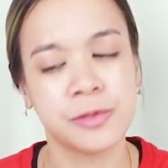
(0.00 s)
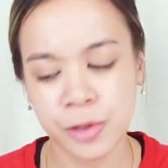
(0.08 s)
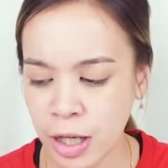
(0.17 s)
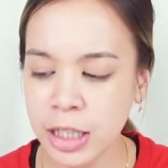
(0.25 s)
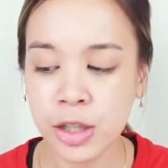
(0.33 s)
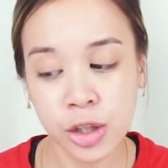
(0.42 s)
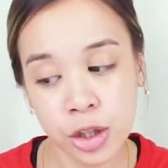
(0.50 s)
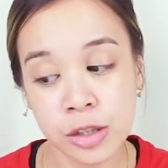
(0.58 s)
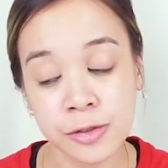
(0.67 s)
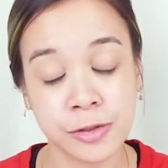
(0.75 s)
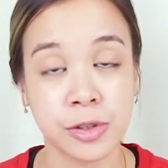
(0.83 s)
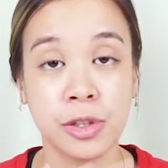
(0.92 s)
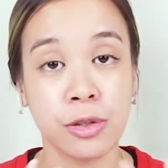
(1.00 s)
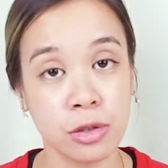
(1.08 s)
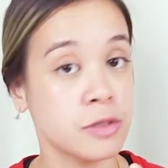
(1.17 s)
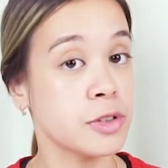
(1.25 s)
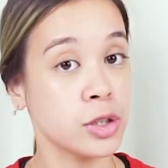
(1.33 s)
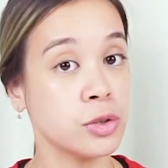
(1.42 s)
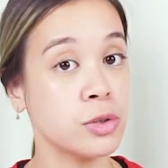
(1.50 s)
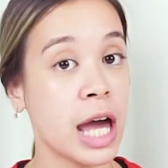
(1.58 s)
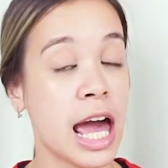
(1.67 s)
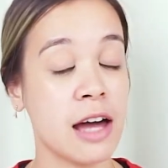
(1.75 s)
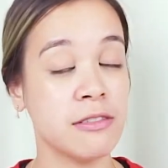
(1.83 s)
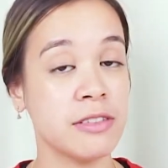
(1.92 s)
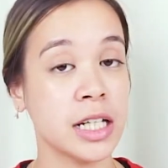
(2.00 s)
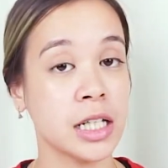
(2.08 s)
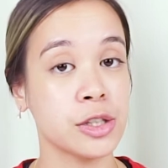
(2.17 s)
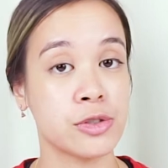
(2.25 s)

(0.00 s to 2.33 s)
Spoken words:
quite good for those of you having